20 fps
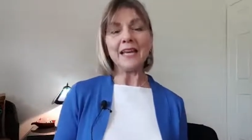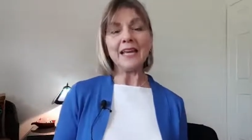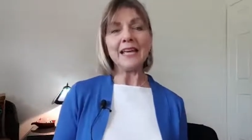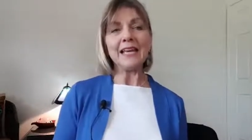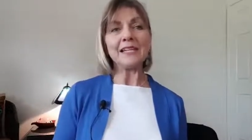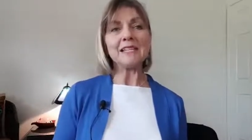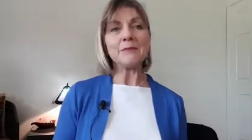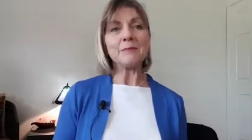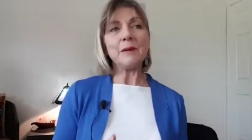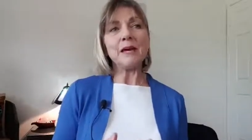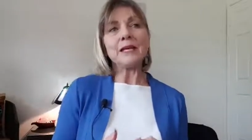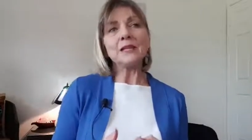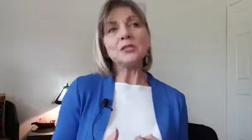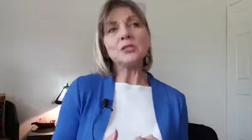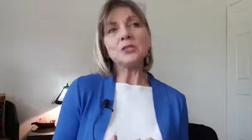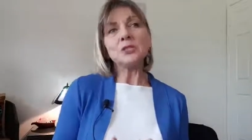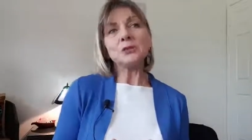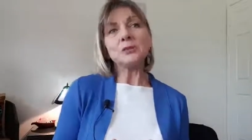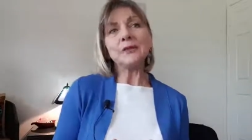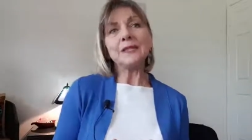It's about
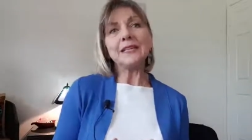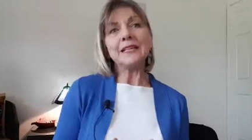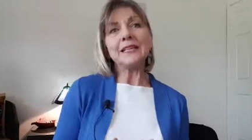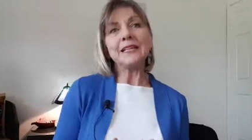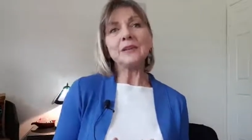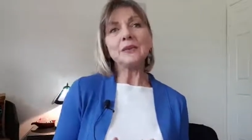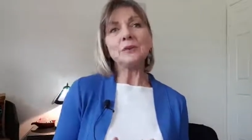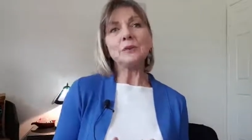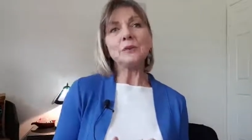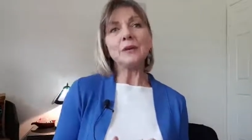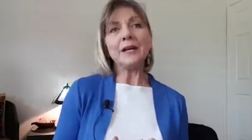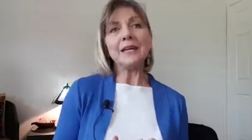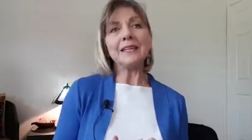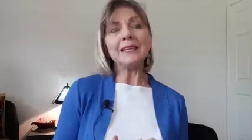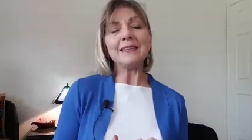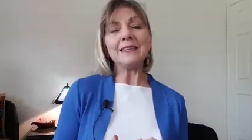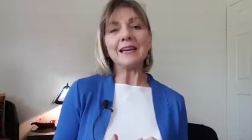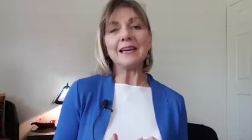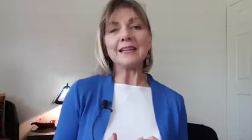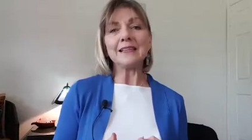doing it in the way
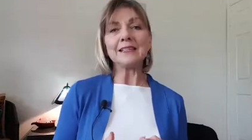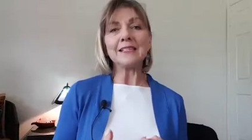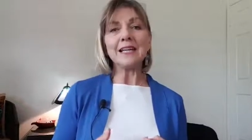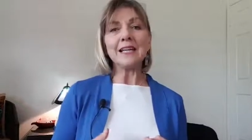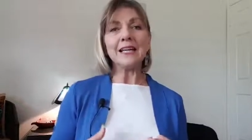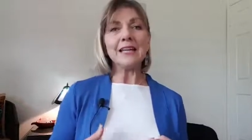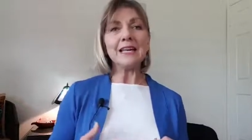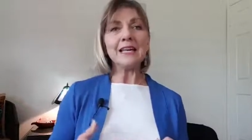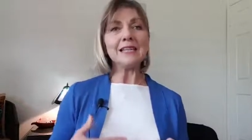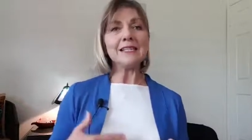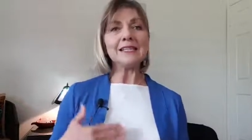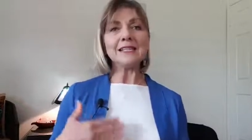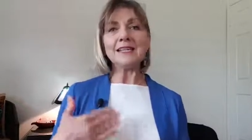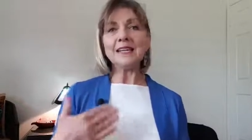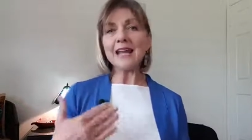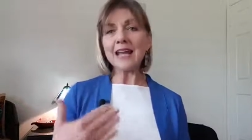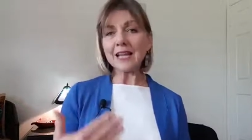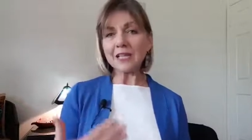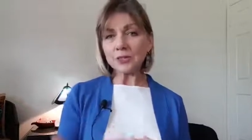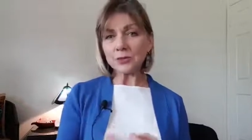that is
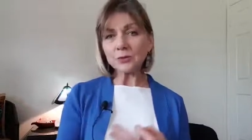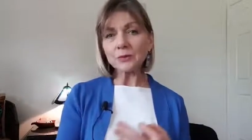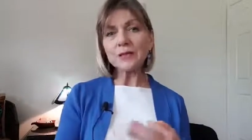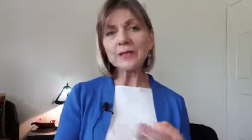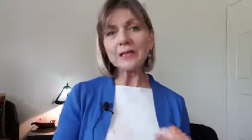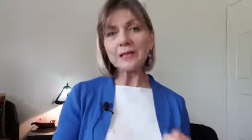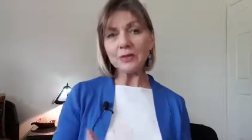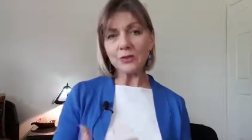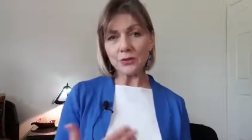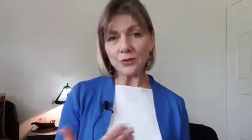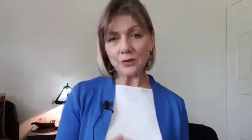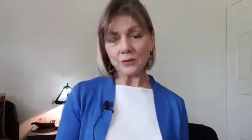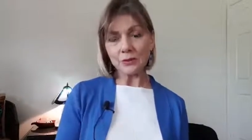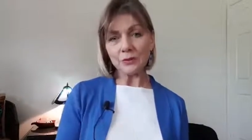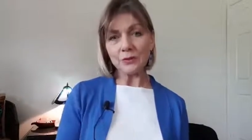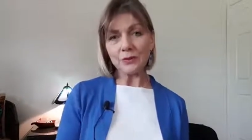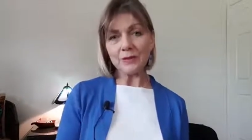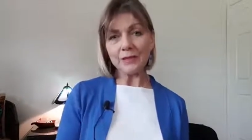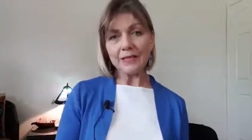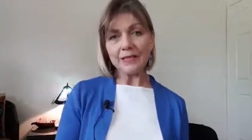naturally
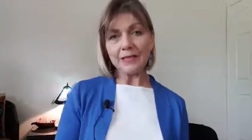you,